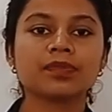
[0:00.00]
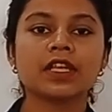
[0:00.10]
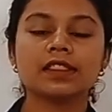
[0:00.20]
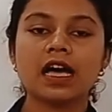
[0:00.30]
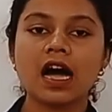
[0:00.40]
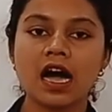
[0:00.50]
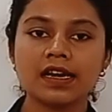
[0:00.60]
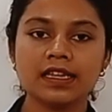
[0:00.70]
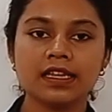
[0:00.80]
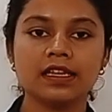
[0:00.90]
the
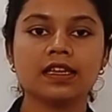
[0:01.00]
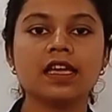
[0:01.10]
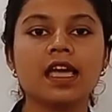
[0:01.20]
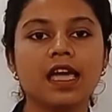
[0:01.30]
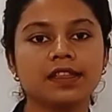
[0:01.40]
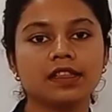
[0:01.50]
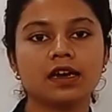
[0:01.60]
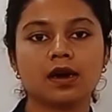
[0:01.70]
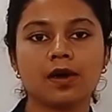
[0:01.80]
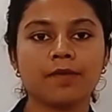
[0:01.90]
honey and the
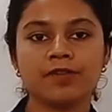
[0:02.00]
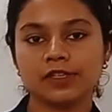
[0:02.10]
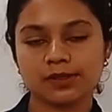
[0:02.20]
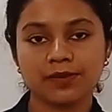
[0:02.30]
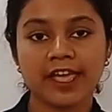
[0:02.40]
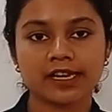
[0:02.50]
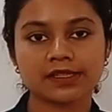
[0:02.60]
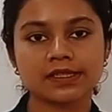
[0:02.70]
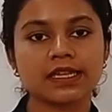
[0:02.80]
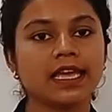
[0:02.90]
beeswax
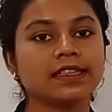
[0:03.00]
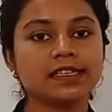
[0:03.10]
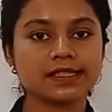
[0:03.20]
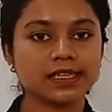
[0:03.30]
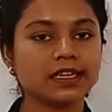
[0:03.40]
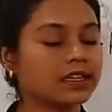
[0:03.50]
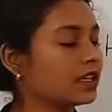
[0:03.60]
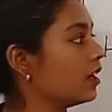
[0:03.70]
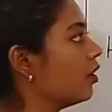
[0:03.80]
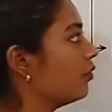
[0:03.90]
and the silk,
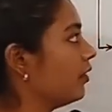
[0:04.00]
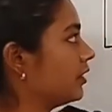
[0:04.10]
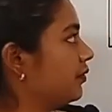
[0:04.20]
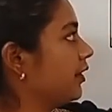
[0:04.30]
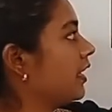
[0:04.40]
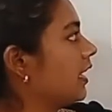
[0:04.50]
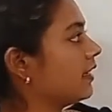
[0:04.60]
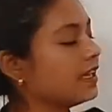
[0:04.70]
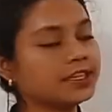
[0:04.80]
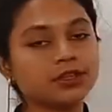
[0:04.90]
which we get
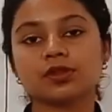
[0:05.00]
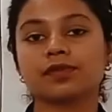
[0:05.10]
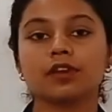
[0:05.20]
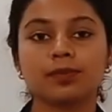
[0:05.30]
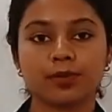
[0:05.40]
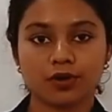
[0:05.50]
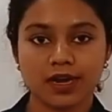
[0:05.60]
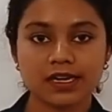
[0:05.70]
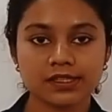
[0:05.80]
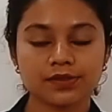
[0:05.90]
the useful
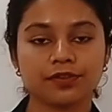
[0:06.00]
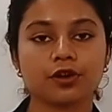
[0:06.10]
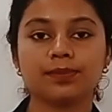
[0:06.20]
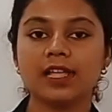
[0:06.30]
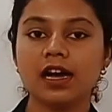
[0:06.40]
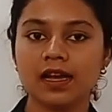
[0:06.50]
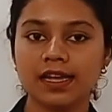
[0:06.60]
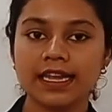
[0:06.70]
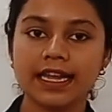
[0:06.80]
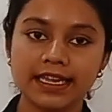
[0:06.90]
products from
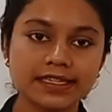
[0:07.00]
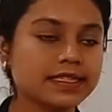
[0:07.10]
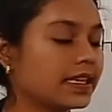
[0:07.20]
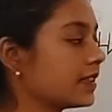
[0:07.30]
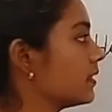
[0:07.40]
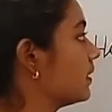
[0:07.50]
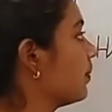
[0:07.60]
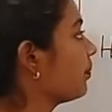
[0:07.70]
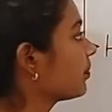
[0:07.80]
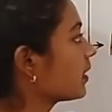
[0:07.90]
the insects.
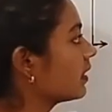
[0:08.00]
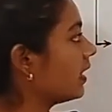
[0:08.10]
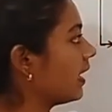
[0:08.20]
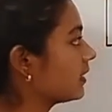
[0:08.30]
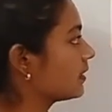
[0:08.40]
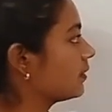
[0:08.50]
Next,